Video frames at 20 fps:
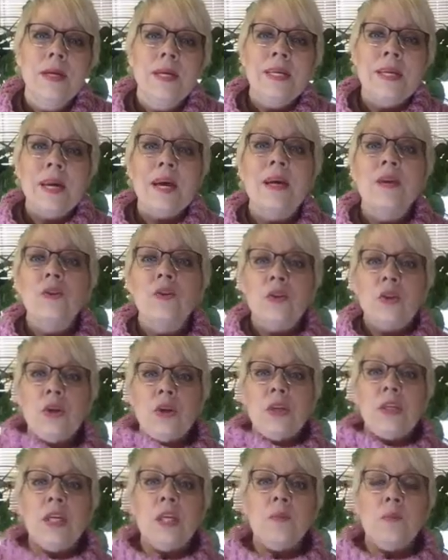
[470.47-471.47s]
Yeah, you
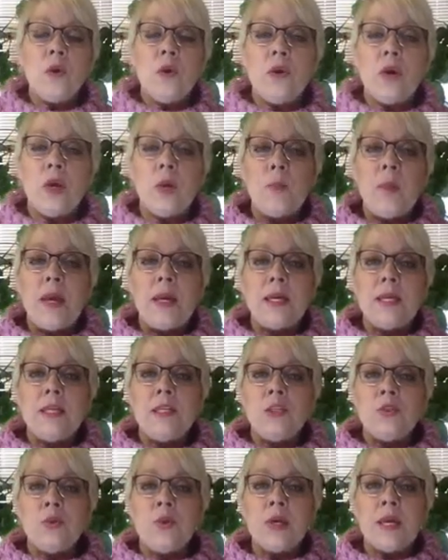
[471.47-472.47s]
could keep going and make it
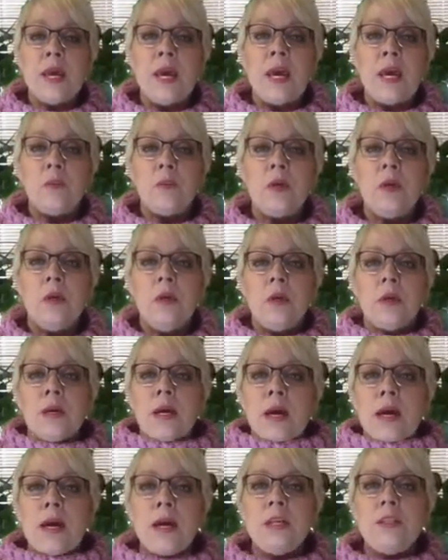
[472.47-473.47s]
into a cape.
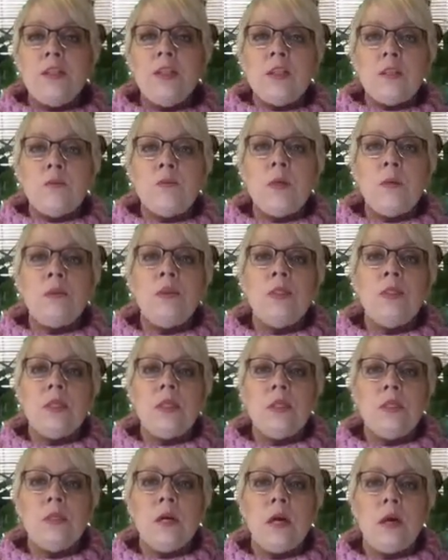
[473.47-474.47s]
Yeah, I just published
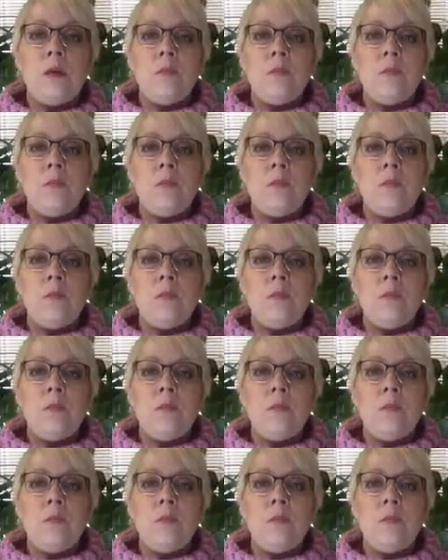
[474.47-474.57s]
this